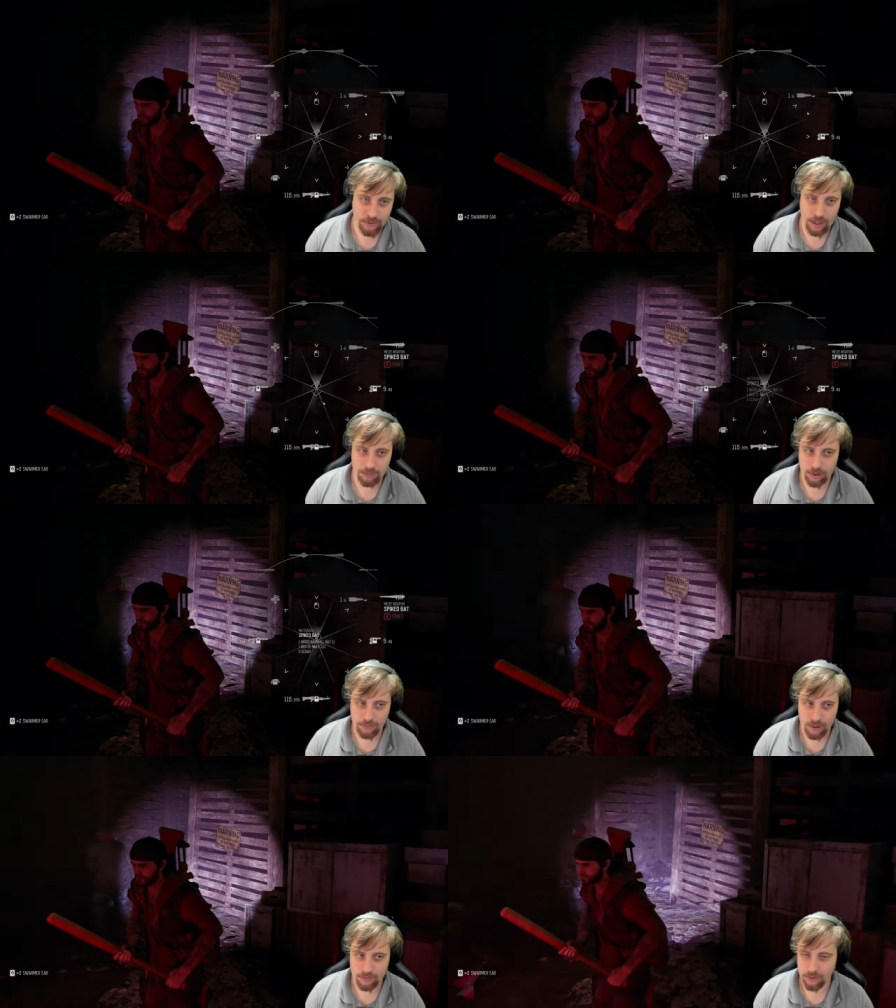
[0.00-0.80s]
Crap,
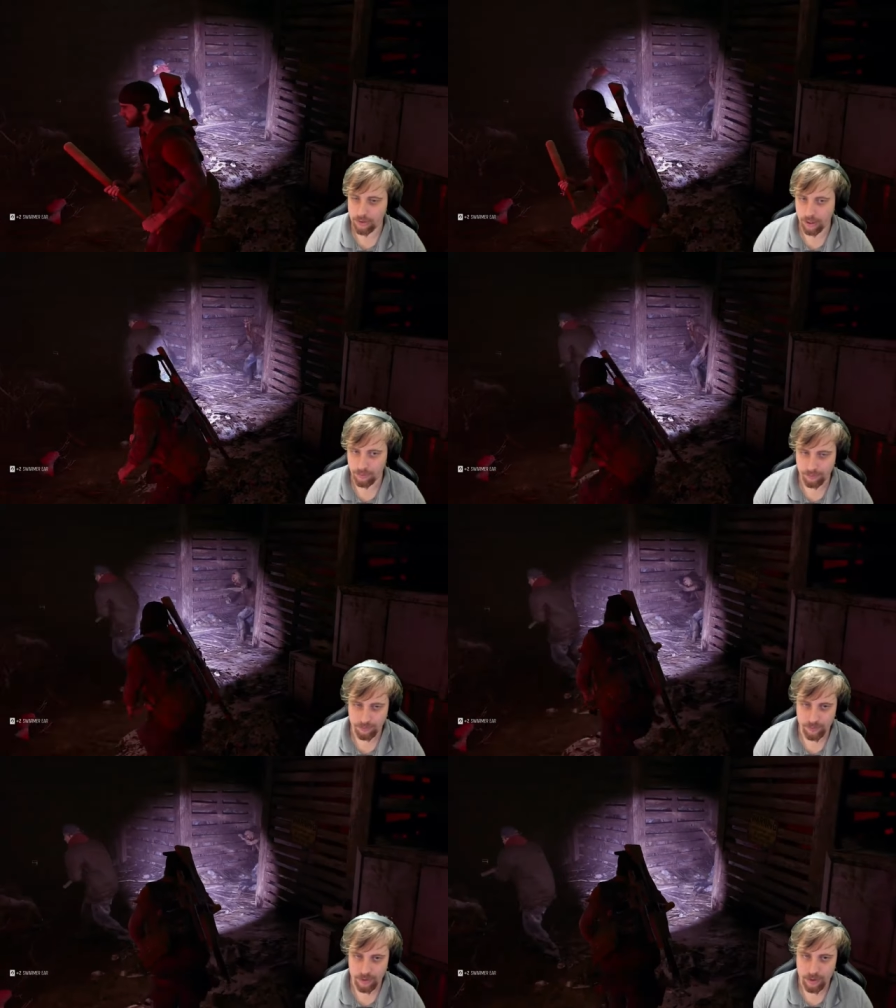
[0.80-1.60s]
well, whatever, okay.
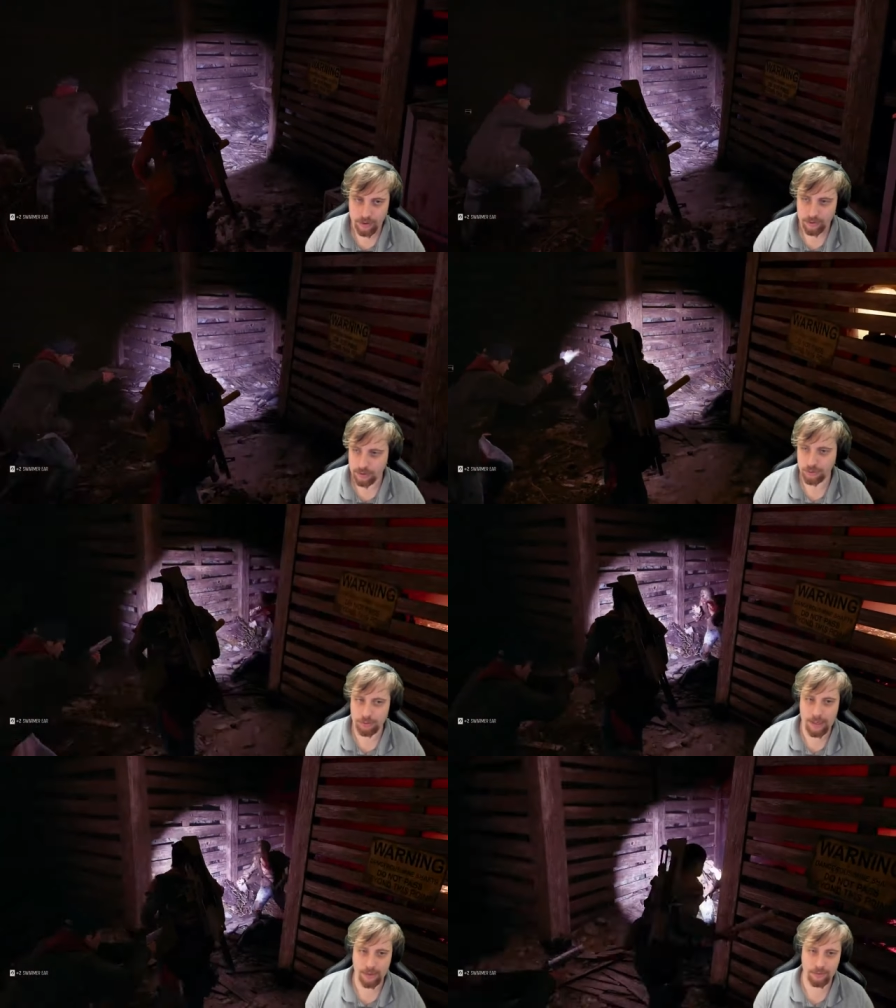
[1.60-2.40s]
Use
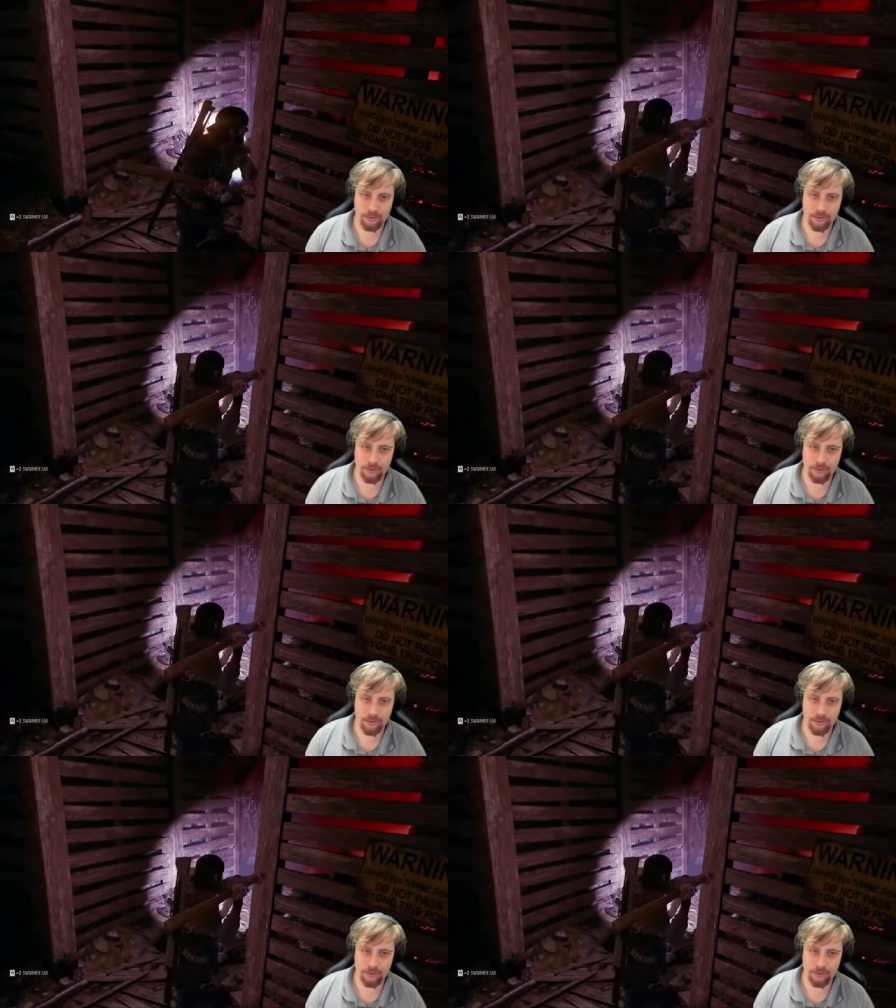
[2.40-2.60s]
the bat.